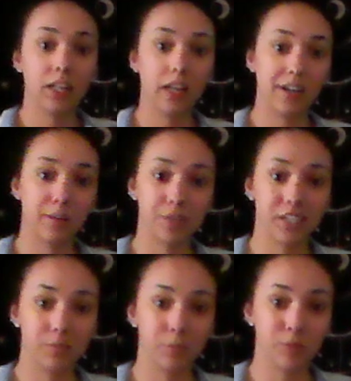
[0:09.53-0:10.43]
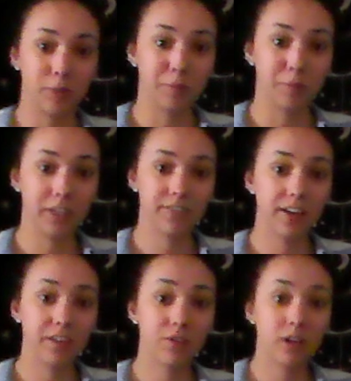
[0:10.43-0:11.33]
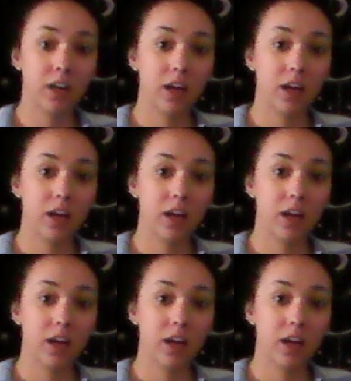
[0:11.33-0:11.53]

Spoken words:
line up decimals by place value,